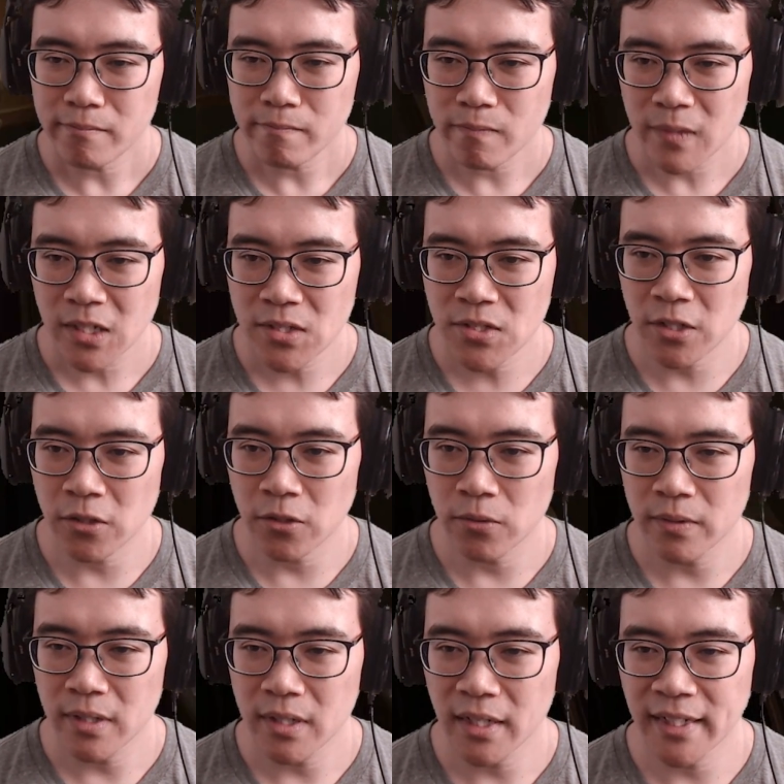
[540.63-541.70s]
So
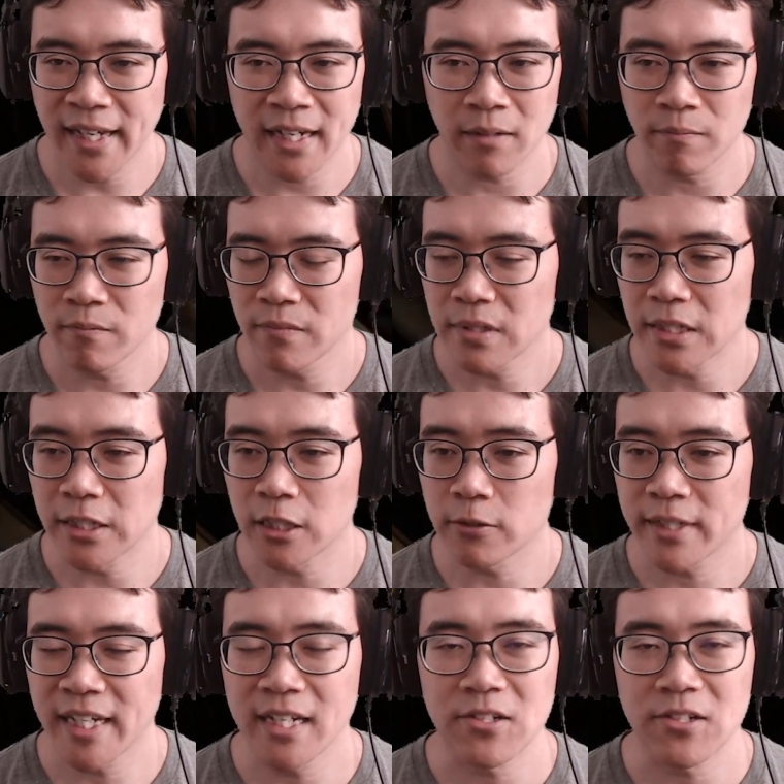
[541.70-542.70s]
again, can't do